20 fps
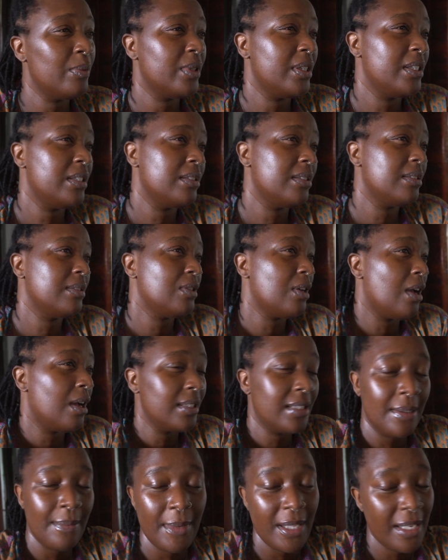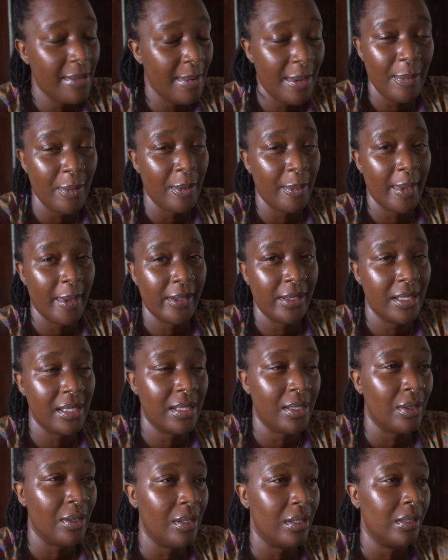really talk to many people about this
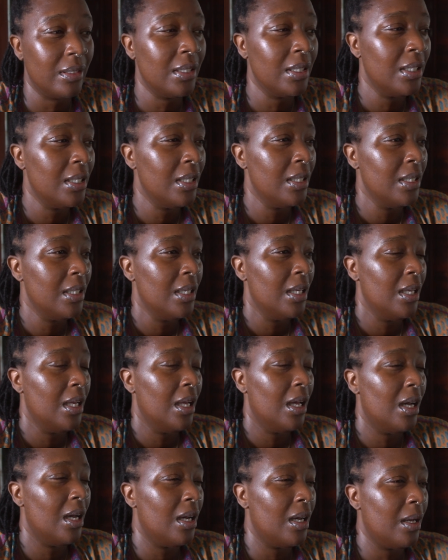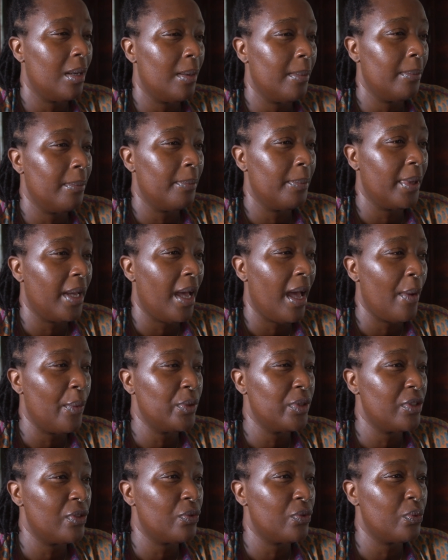at all. Um, but I
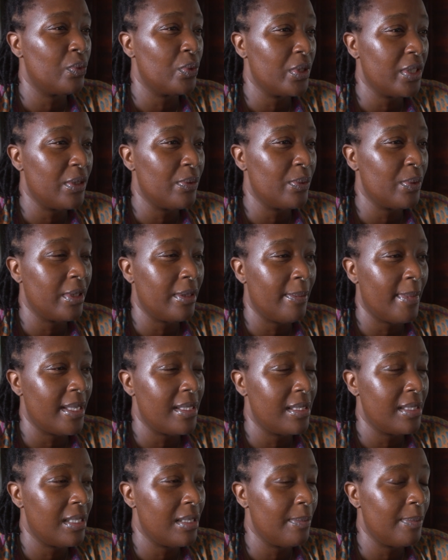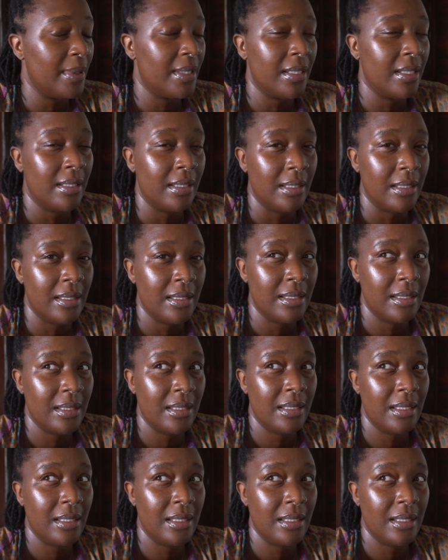was just really, really messed up because